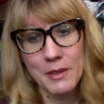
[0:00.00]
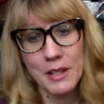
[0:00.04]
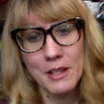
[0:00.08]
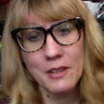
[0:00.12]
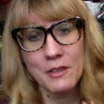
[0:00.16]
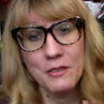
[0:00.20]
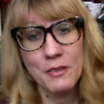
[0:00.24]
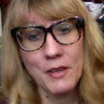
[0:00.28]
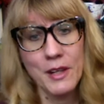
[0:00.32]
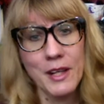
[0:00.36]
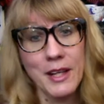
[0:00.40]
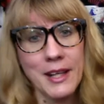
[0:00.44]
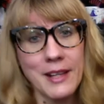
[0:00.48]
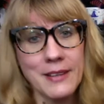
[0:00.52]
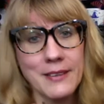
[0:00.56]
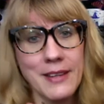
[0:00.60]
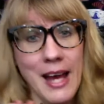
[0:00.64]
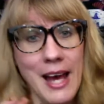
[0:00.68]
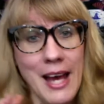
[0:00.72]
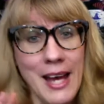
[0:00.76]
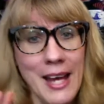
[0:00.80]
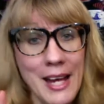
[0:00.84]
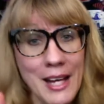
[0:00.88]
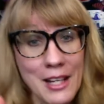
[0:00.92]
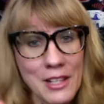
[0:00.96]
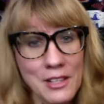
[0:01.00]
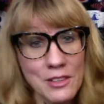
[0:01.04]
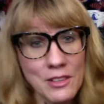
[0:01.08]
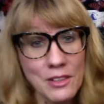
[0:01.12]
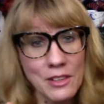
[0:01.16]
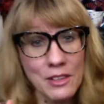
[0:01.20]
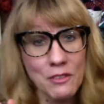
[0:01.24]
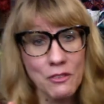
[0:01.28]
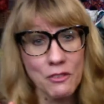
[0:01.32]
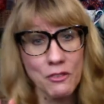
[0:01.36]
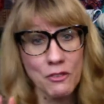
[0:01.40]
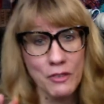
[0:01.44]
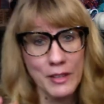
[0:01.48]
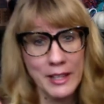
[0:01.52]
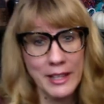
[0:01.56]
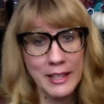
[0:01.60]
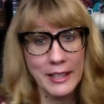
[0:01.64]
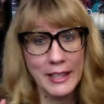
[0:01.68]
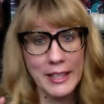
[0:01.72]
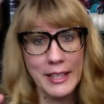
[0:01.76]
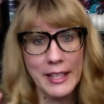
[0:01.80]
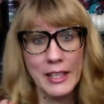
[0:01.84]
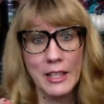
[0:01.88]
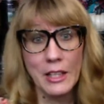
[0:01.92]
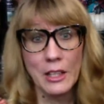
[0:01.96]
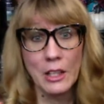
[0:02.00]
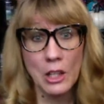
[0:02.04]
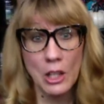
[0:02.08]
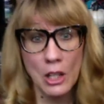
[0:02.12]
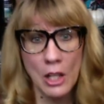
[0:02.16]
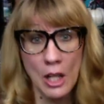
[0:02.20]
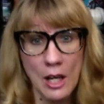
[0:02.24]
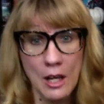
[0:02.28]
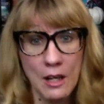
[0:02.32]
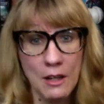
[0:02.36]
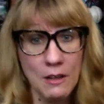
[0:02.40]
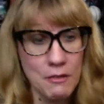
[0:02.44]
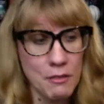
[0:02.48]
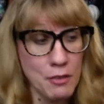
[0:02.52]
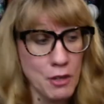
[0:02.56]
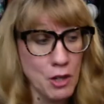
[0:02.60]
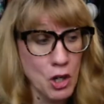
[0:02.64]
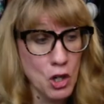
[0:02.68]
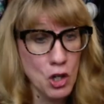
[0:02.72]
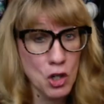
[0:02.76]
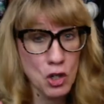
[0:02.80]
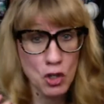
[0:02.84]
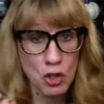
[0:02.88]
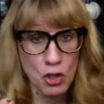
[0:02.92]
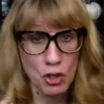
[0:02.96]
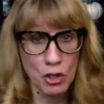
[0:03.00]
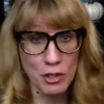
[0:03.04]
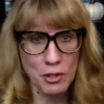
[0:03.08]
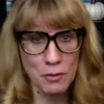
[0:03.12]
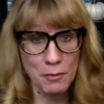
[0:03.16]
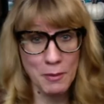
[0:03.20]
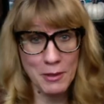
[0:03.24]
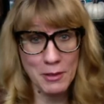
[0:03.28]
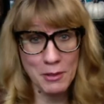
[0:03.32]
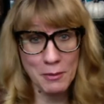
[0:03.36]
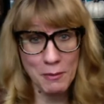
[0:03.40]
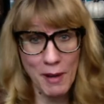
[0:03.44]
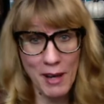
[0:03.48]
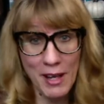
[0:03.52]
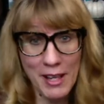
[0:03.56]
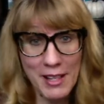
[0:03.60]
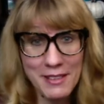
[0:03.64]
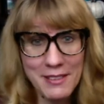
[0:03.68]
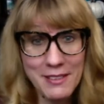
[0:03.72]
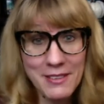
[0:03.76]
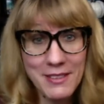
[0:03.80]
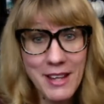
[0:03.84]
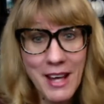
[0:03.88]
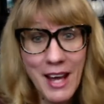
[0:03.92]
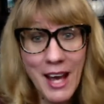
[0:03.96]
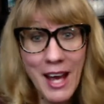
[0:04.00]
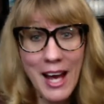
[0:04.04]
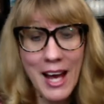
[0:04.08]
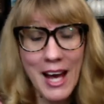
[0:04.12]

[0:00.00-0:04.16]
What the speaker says: And it's funny because I actually really love Christmas mice.